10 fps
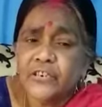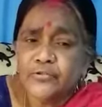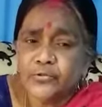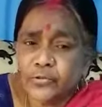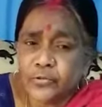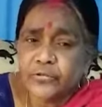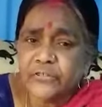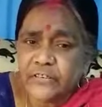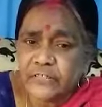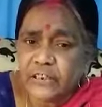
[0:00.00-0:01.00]

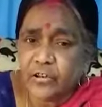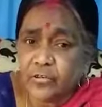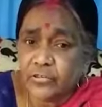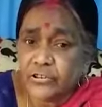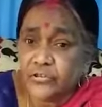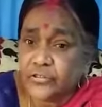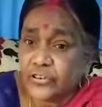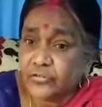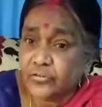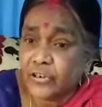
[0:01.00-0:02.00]
Sucrose is the
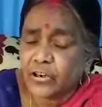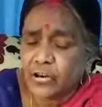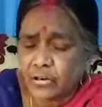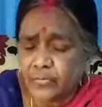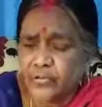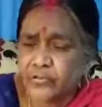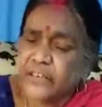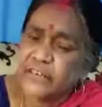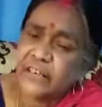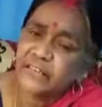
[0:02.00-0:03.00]
non-reducing sugar. All
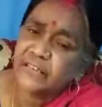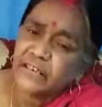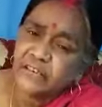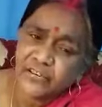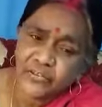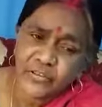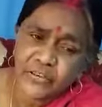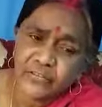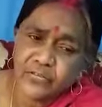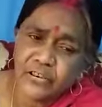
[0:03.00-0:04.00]
monosaccharides are
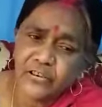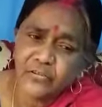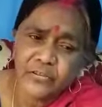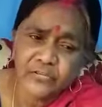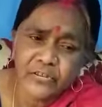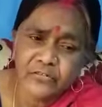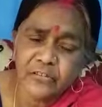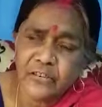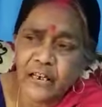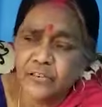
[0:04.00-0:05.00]
reducing sugar. Reducing
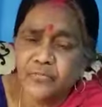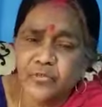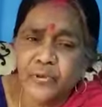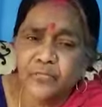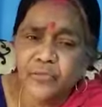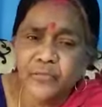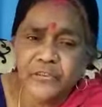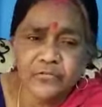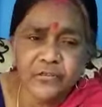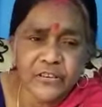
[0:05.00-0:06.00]
sugar can't move from one
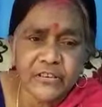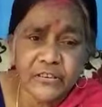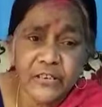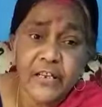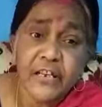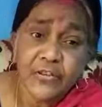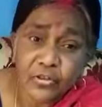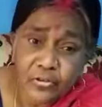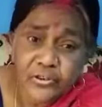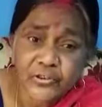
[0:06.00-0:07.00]
place to another.
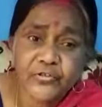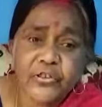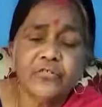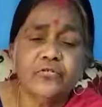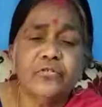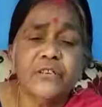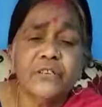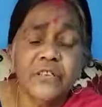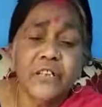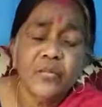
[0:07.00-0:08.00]
Non-reducing
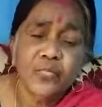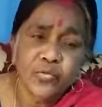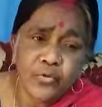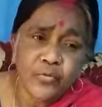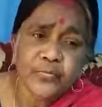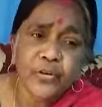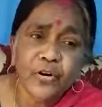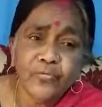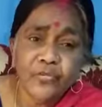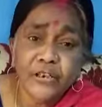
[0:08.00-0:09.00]
sugar move
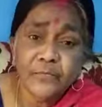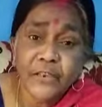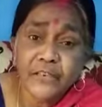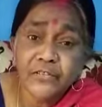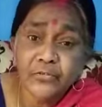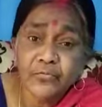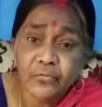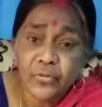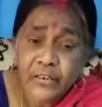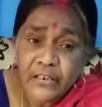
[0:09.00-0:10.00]
from one place to
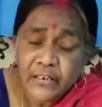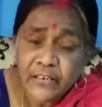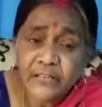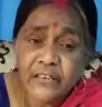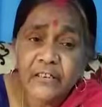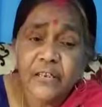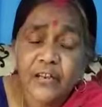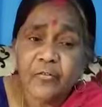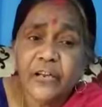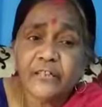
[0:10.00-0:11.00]
another
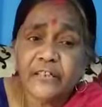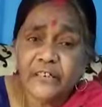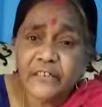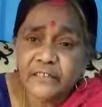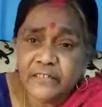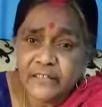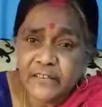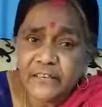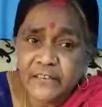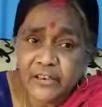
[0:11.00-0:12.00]
where there is
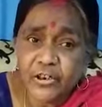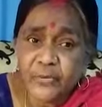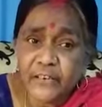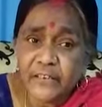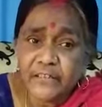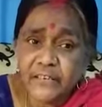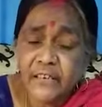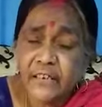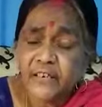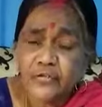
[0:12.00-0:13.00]
the need of
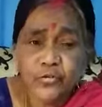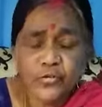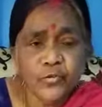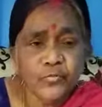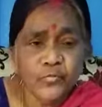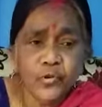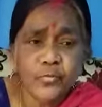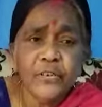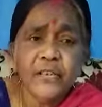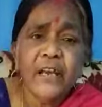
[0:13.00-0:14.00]
energy. Sucrose
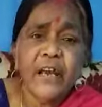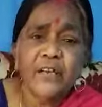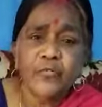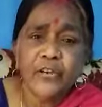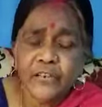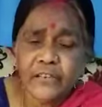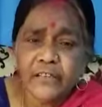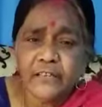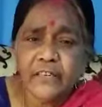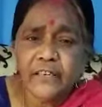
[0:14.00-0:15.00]
move, and when
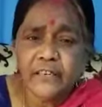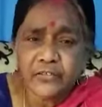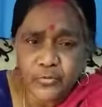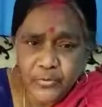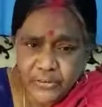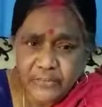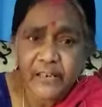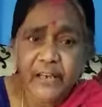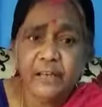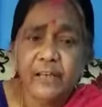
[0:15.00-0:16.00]
energy is to be
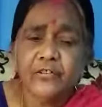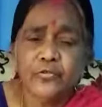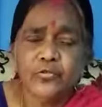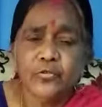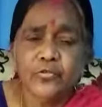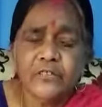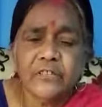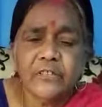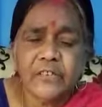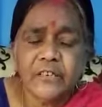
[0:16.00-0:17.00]
taken, sucrose
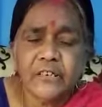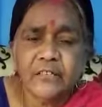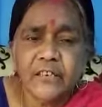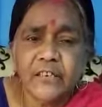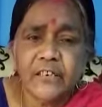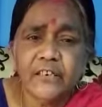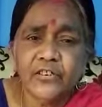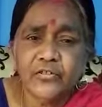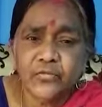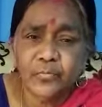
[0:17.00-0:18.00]
is degraded
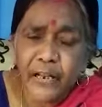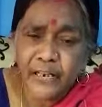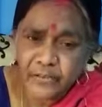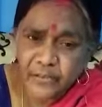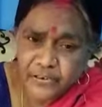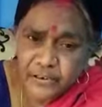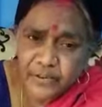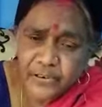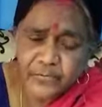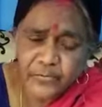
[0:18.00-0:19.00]
into by
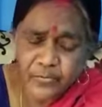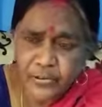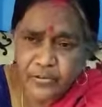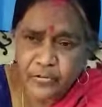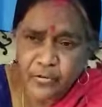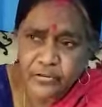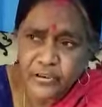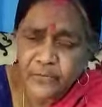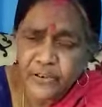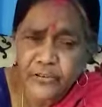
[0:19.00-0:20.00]
invertebrates from glucose
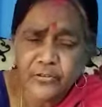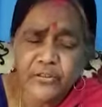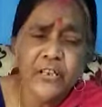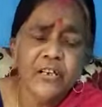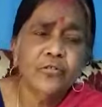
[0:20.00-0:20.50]
and fructose.